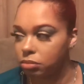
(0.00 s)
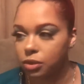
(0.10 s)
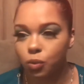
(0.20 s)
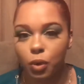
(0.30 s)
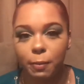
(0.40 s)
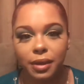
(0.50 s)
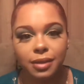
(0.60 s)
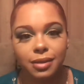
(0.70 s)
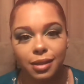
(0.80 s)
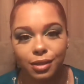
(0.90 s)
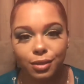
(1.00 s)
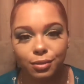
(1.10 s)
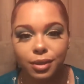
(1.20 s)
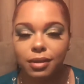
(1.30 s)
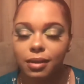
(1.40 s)
this will be
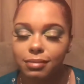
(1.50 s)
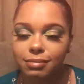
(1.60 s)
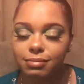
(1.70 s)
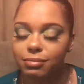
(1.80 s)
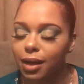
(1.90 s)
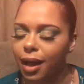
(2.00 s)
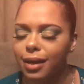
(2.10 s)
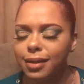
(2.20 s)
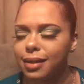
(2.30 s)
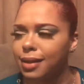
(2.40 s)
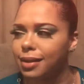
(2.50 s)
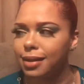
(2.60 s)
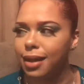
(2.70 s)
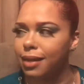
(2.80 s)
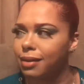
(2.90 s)
continued. I need to get it
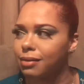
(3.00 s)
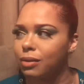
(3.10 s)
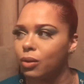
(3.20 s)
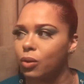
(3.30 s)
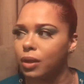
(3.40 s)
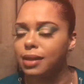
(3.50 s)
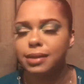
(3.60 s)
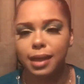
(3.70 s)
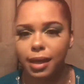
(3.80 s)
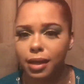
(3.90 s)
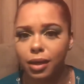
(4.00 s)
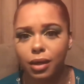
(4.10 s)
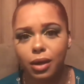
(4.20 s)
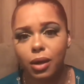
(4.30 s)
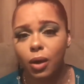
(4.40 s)
together. It's late.
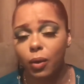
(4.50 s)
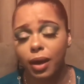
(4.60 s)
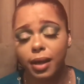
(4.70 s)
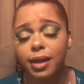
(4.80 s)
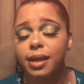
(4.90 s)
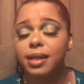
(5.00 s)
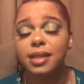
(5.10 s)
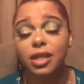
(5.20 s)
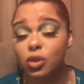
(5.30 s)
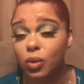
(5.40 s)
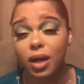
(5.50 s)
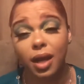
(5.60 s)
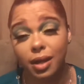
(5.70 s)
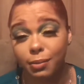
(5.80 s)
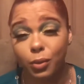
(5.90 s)
Okay, it's like 2
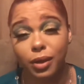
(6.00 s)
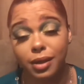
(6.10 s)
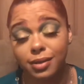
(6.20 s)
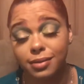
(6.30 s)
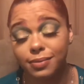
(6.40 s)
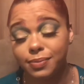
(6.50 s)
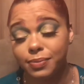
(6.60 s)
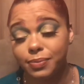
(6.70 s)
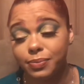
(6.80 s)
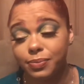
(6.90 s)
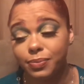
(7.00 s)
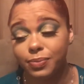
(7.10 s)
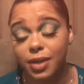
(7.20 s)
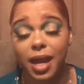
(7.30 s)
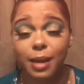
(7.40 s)
o'clock in the morning,
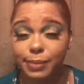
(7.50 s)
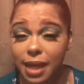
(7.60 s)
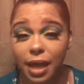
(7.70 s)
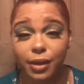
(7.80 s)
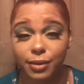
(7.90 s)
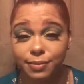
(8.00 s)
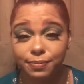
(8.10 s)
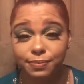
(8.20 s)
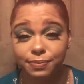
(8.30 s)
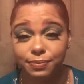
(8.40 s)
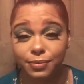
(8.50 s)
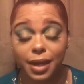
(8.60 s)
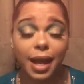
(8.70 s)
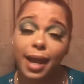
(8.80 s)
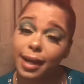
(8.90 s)
and I'm tired,
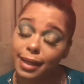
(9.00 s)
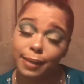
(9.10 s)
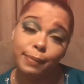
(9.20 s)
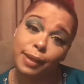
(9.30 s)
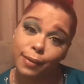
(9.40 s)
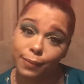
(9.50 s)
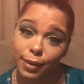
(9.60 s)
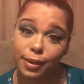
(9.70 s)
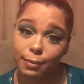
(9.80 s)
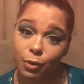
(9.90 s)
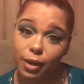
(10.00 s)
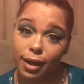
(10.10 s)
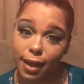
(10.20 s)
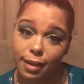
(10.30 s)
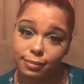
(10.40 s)
and I gotta get up and go to work in the morning.
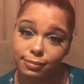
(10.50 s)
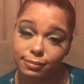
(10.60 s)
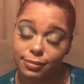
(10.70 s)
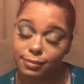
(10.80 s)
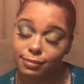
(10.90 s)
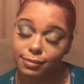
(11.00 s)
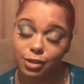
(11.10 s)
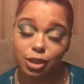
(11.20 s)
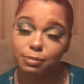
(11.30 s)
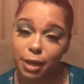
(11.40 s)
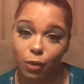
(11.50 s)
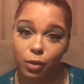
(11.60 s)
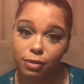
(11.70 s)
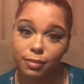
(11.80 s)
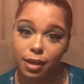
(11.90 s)
Okay, so just bear
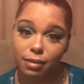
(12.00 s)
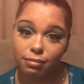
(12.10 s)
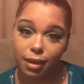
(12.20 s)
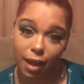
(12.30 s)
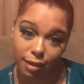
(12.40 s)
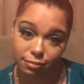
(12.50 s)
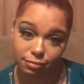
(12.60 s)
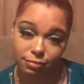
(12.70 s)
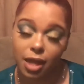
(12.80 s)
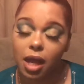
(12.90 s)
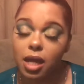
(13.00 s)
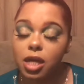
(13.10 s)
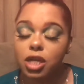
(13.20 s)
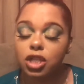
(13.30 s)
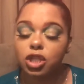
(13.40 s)
with me. Okay.
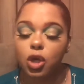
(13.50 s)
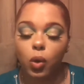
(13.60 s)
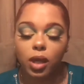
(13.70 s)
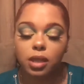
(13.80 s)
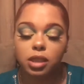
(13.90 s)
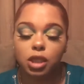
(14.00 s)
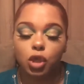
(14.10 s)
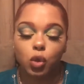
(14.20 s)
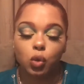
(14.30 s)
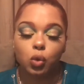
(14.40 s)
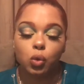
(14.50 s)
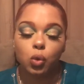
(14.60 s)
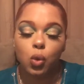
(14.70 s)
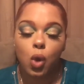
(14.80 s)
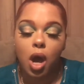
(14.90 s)
So, anywho,